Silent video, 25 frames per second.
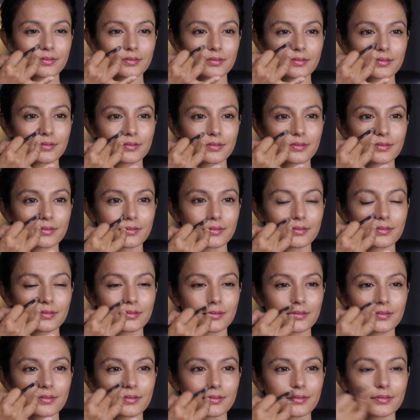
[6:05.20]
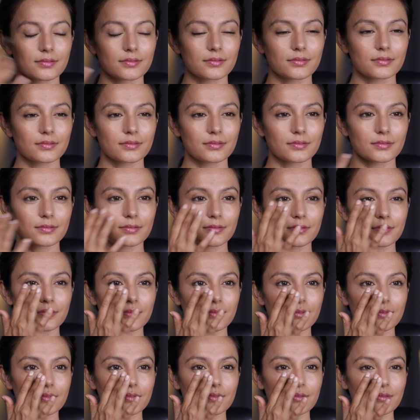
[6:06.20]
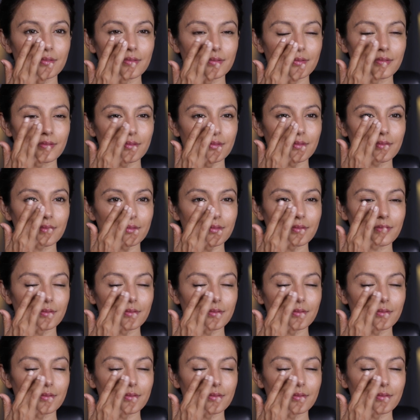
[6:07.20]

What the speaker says: your face kind of show up.